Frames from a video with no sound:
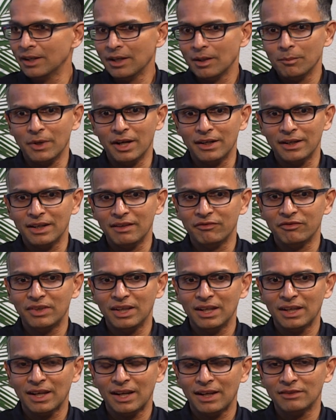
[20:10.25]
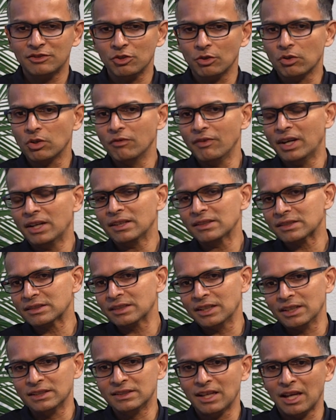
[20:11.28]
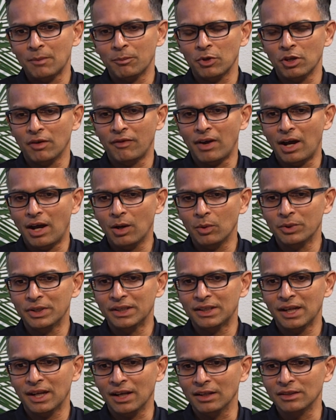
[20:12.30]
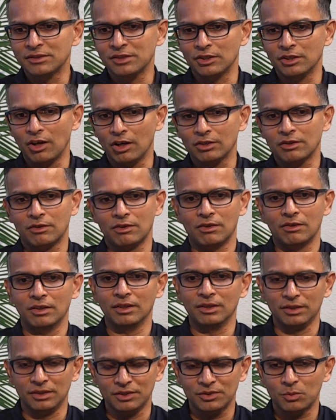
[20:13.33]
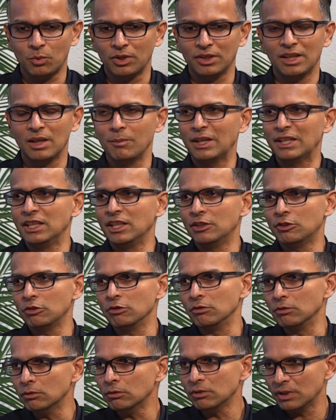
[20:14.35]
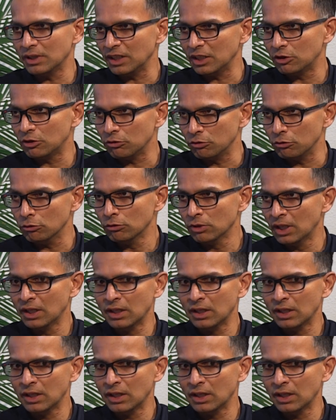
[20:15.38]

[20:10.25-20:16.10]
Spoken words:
But if they can, so Qventus is an example of how it tells a doctor or a nurse what they may need to do